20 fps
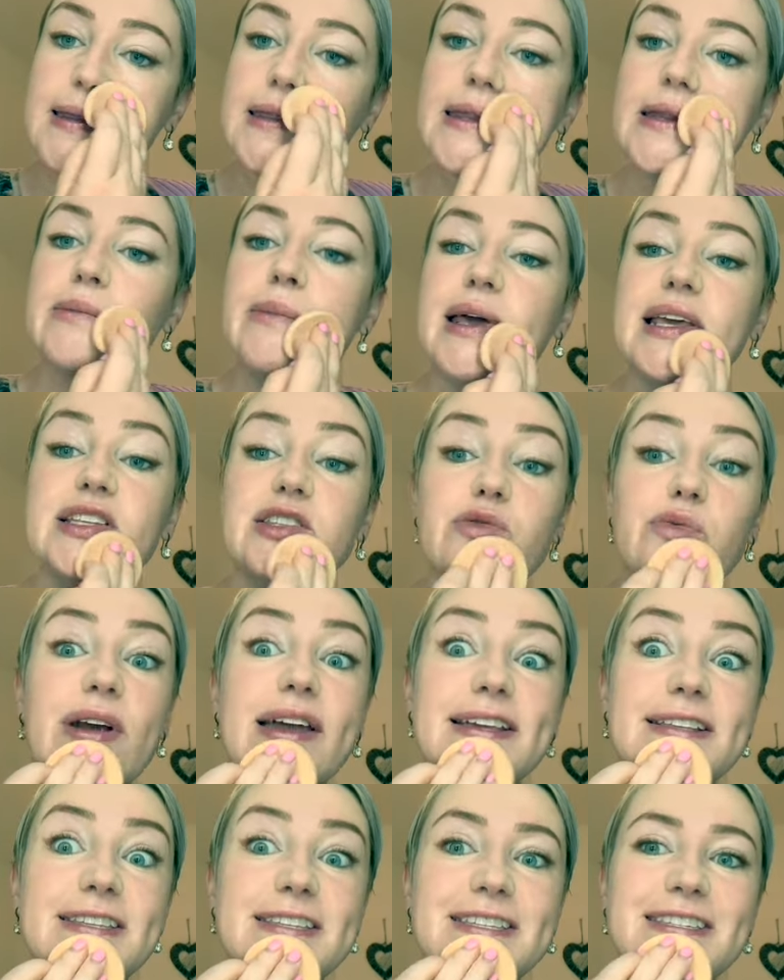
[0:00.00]
mates
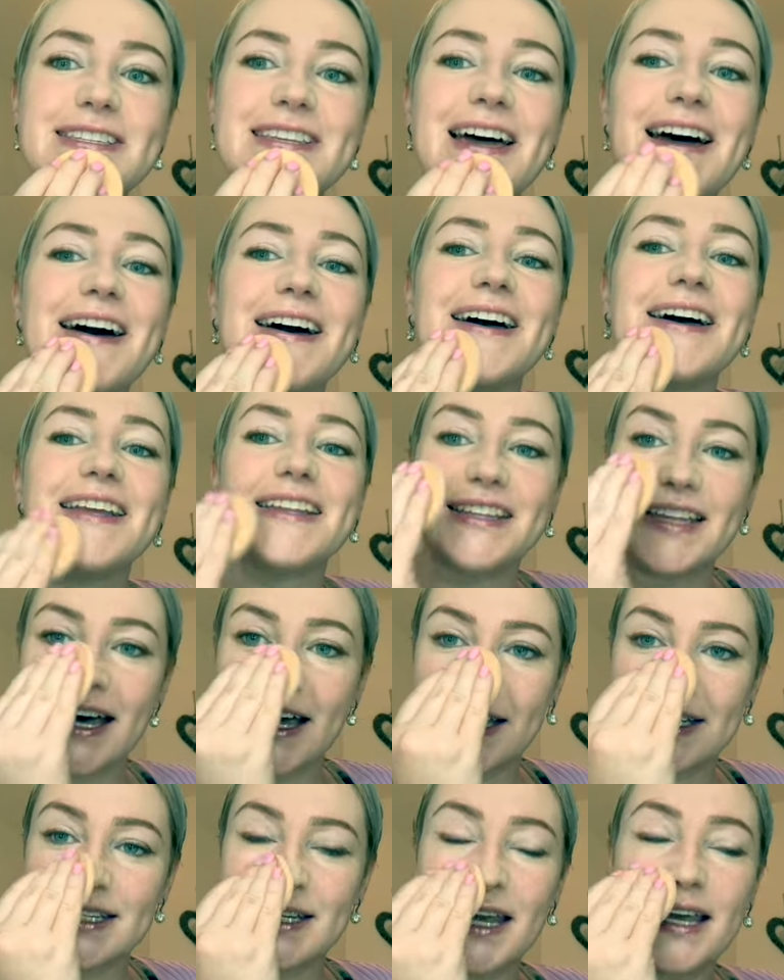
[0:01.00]
rates, and
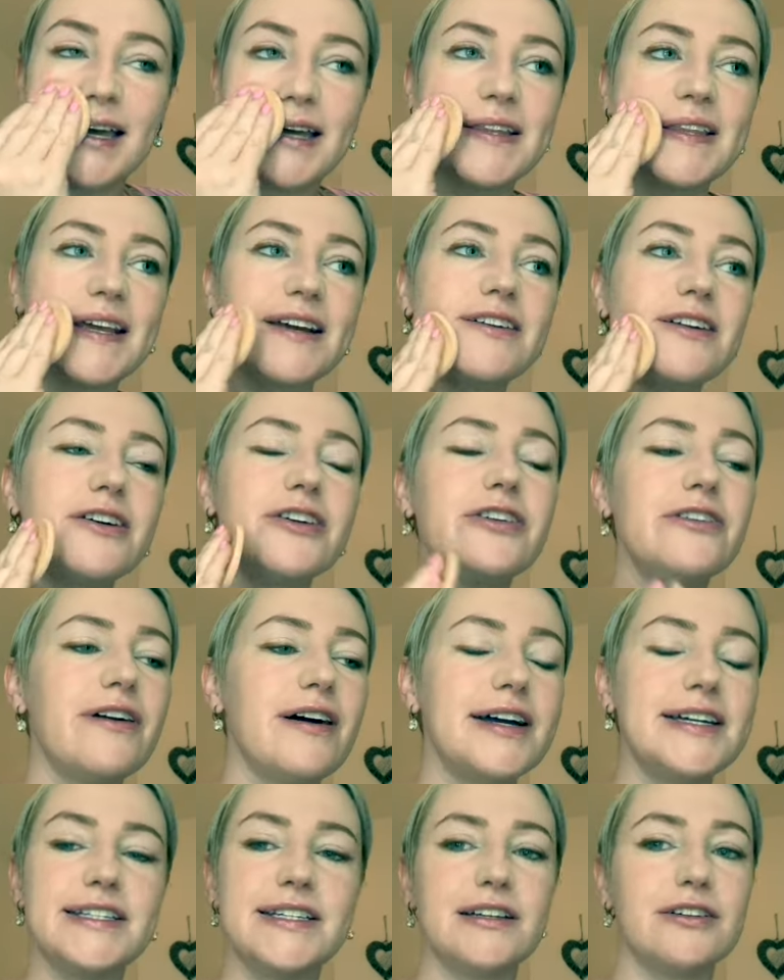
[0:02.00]
that they're not your
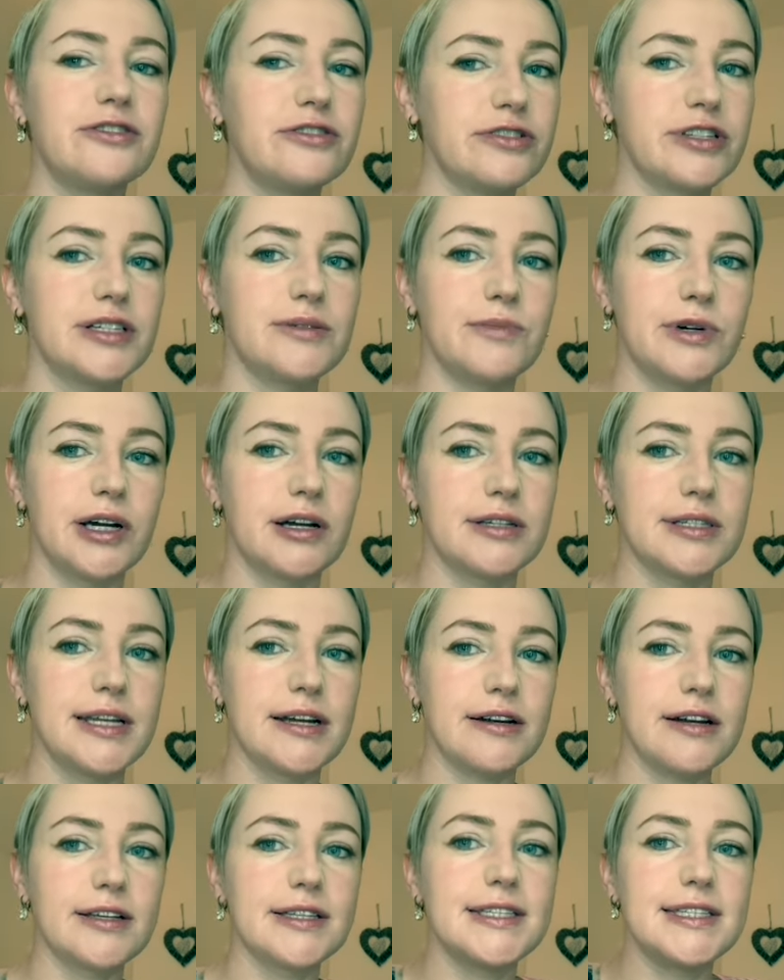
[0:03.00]
ideal customer, because
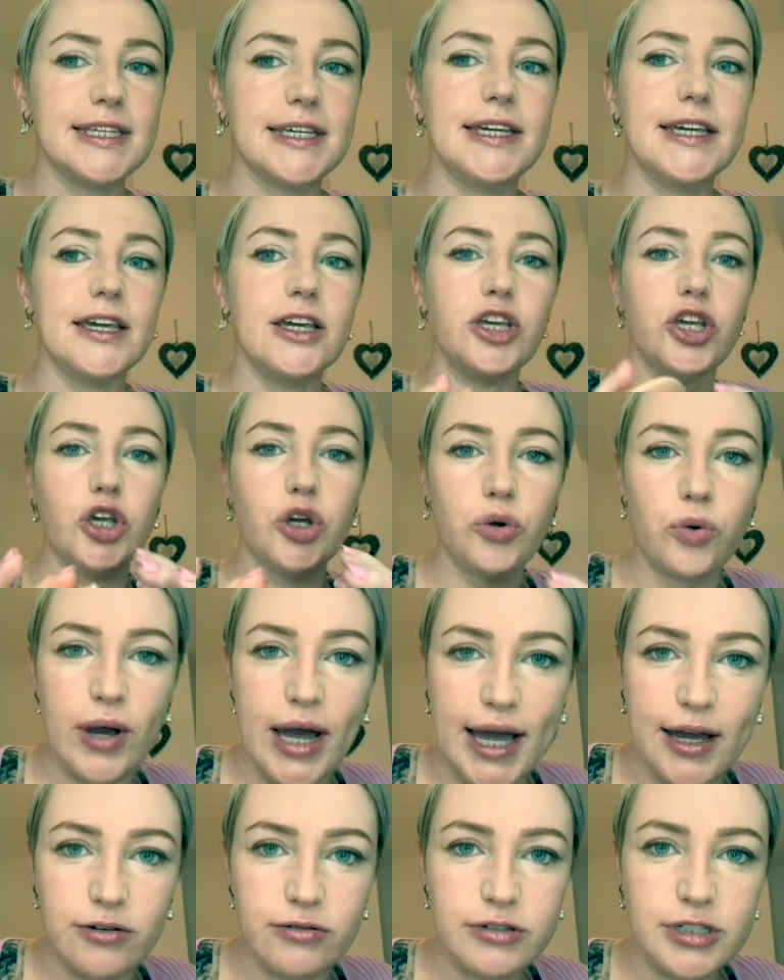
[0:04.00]
they're not seeking you
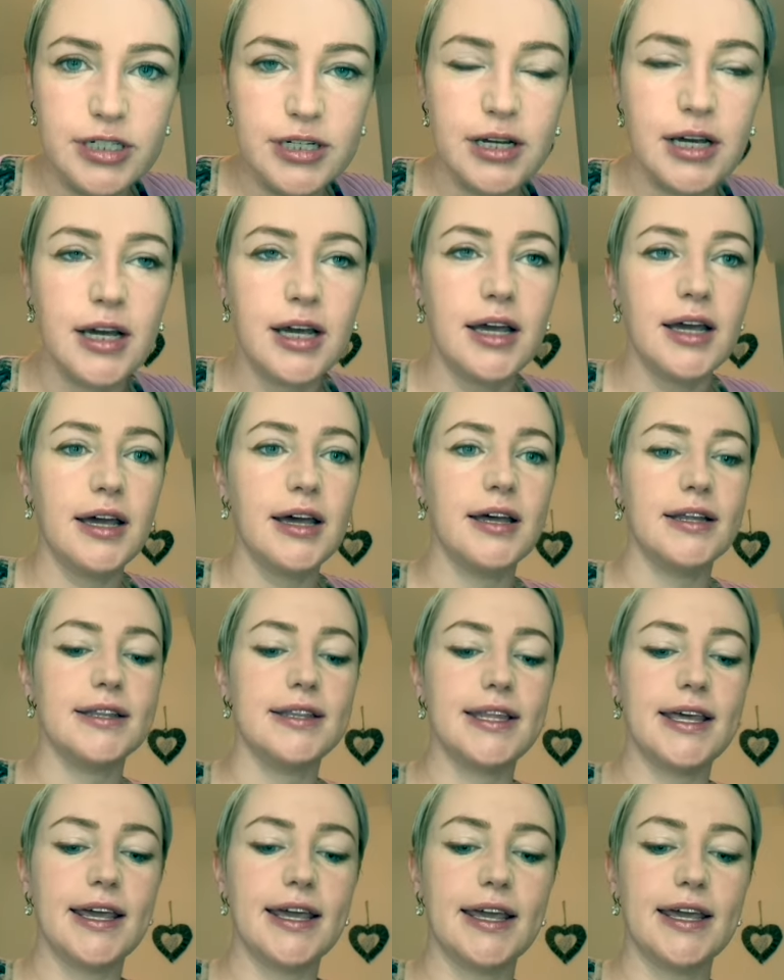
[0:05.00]
out.
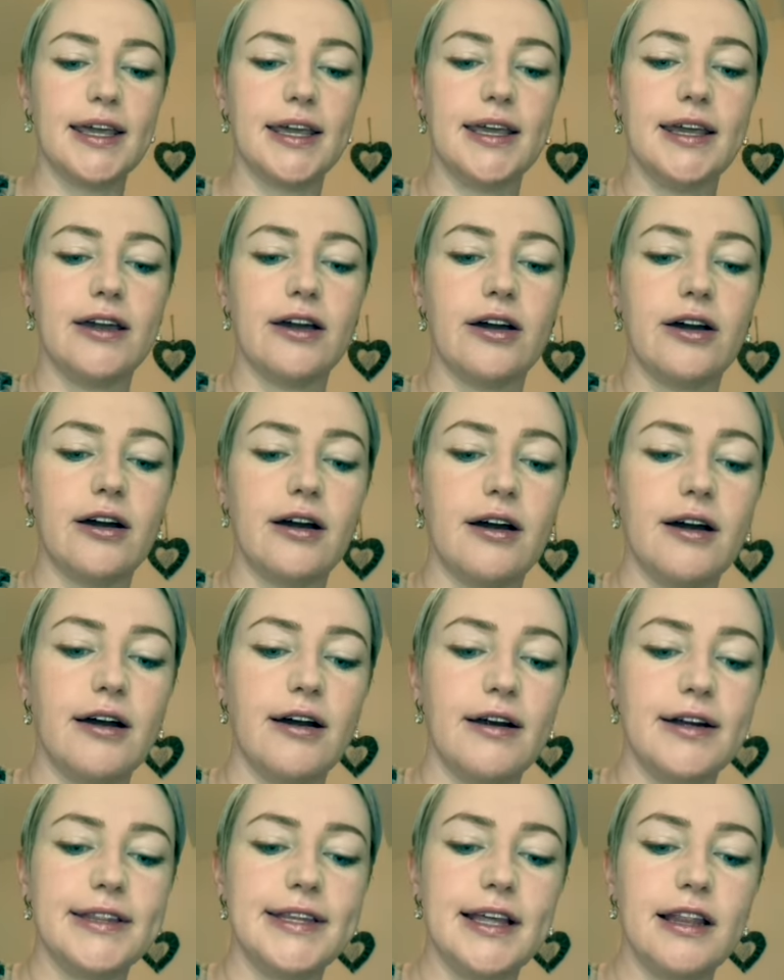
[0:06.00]

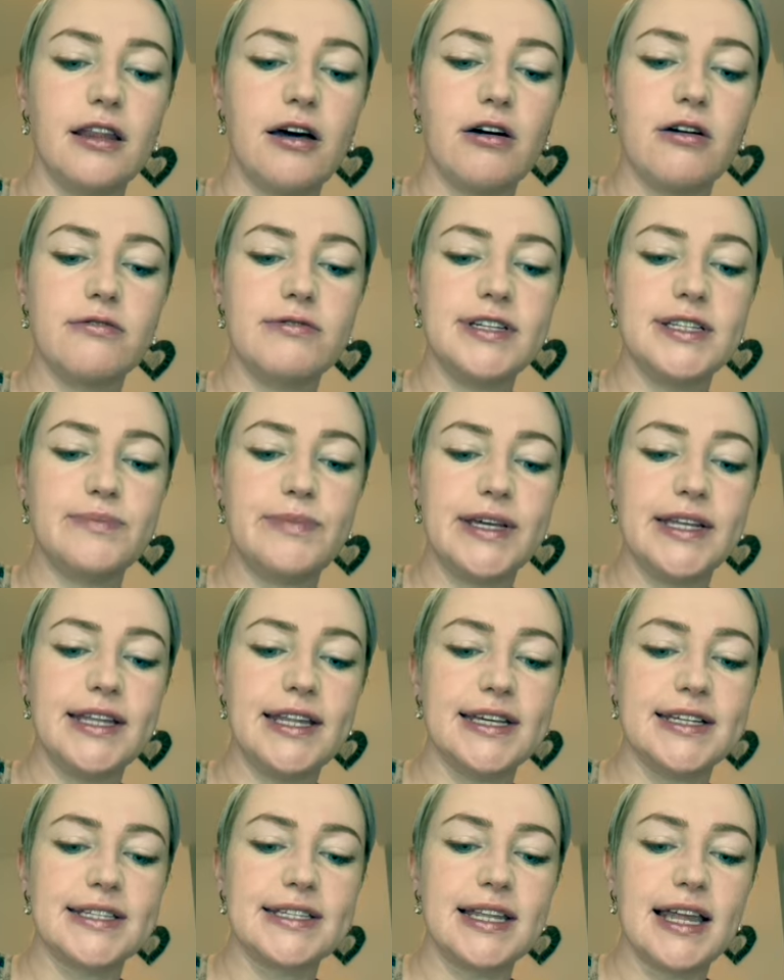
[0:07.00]
They'll always be
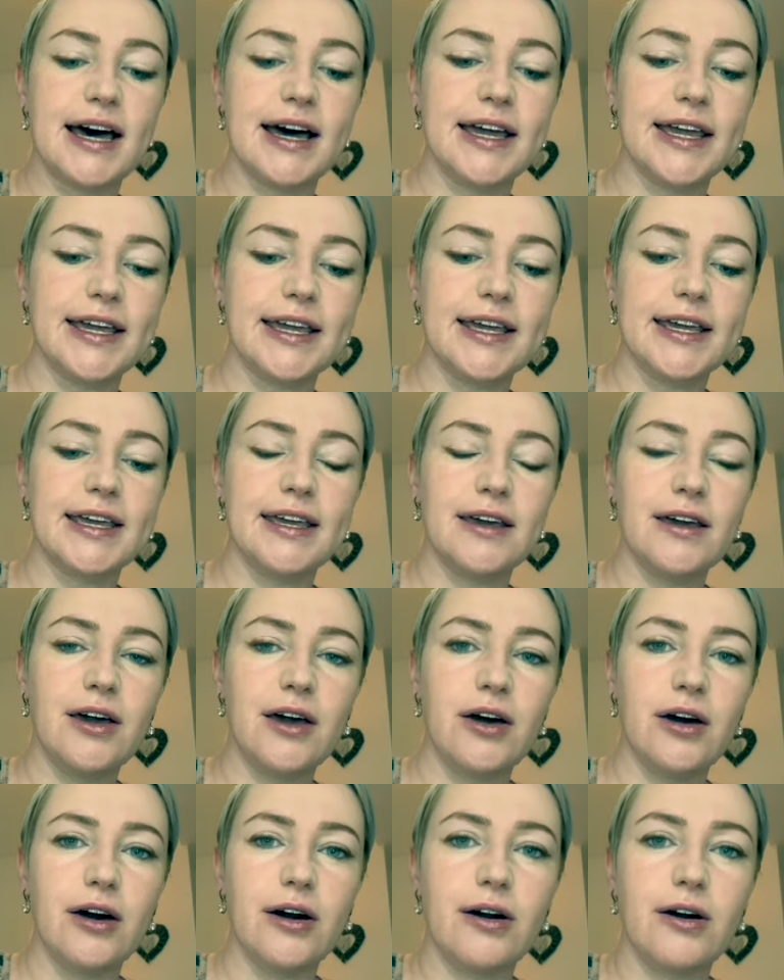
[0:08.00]
this like,
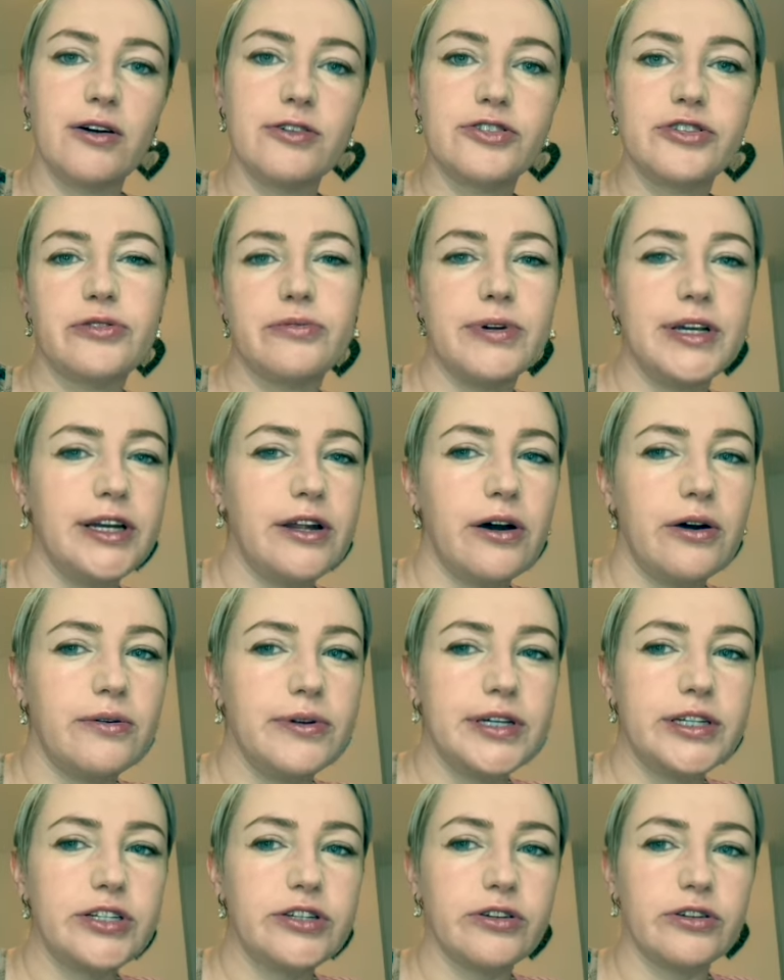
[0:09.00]
oh, sure, we
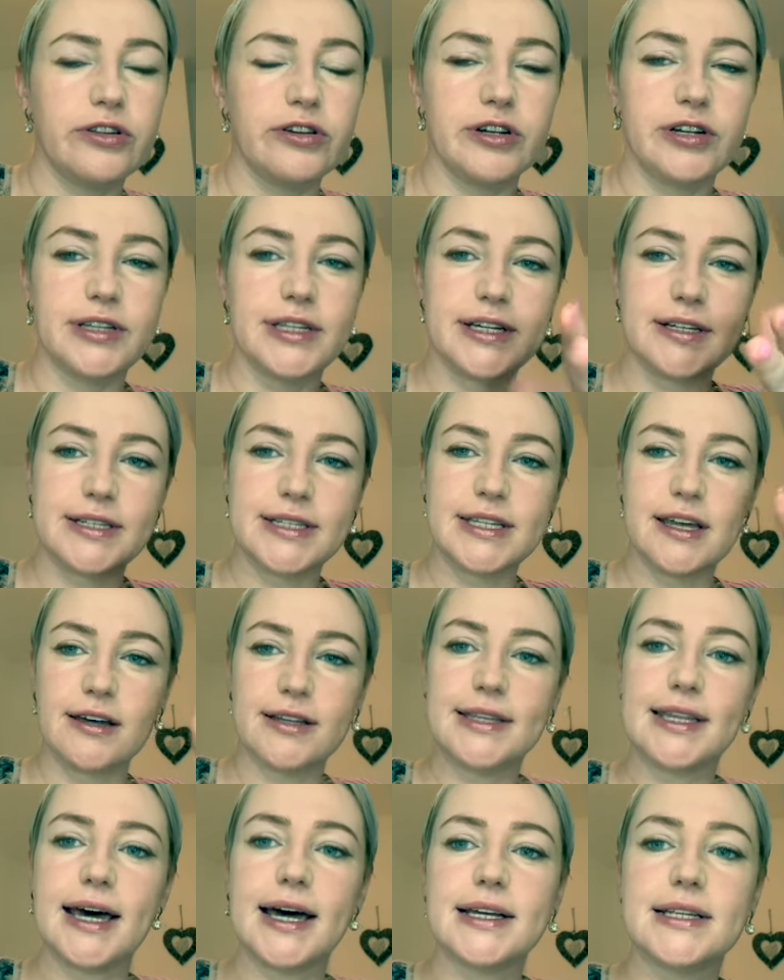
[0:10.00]
know each other. There's
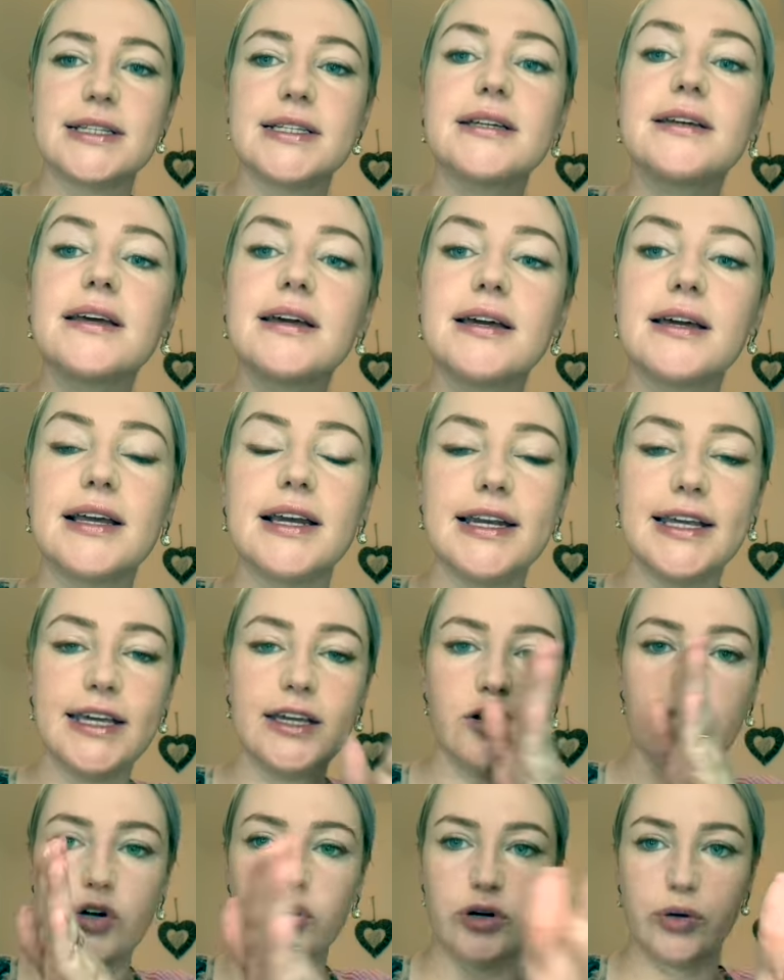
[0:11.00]
not that
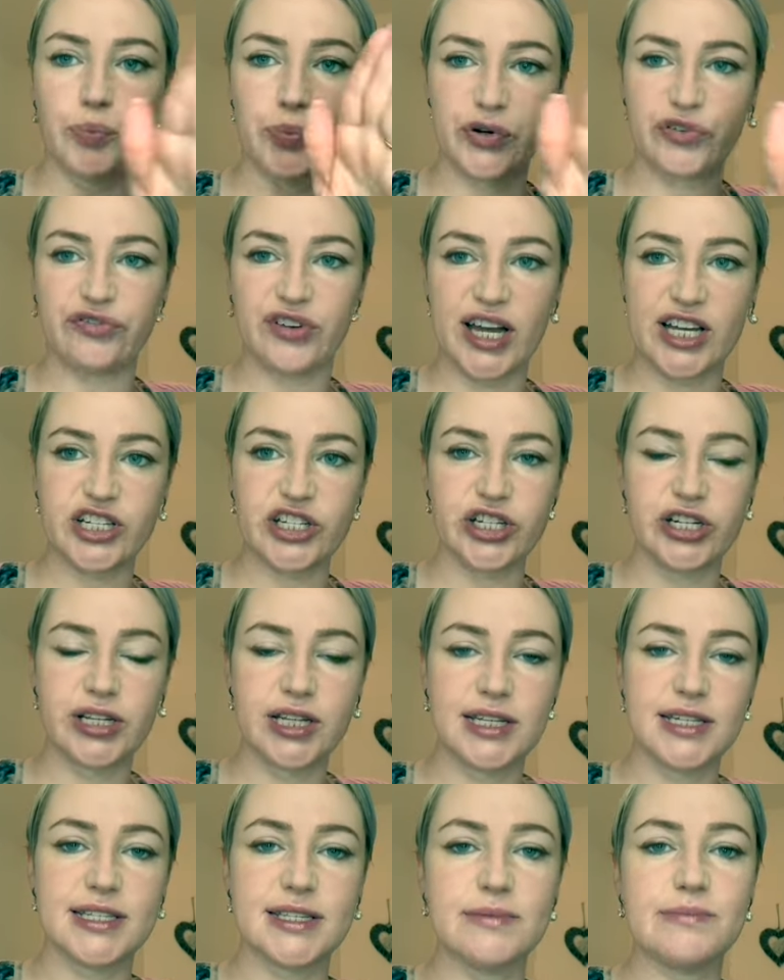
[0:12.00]
clean cut
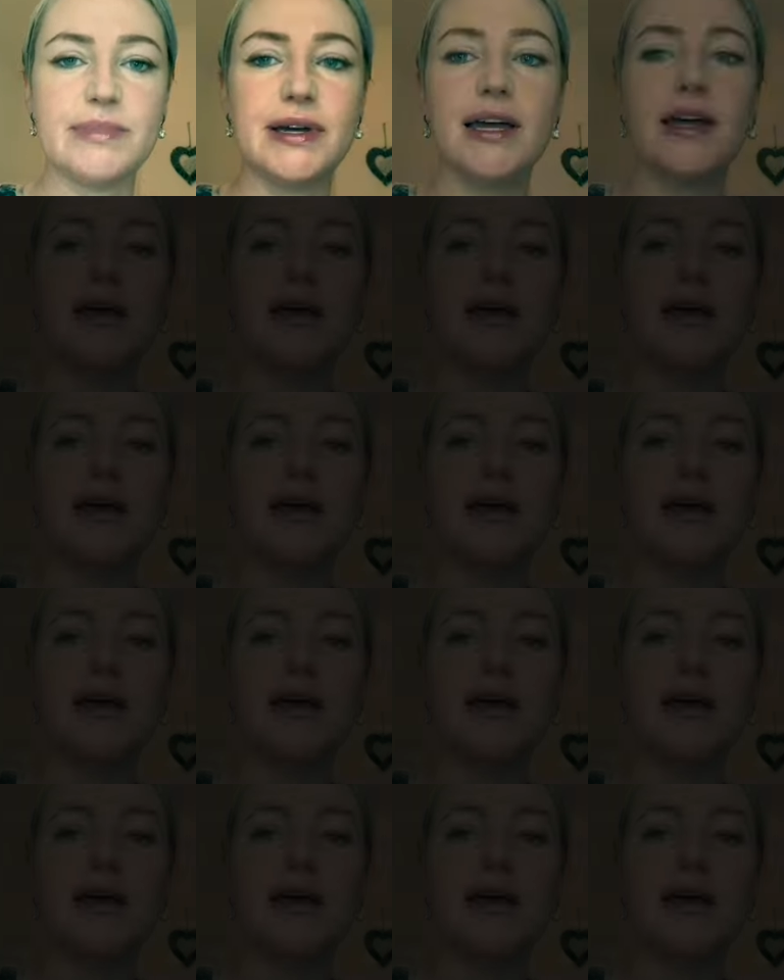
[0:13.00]
professionalism.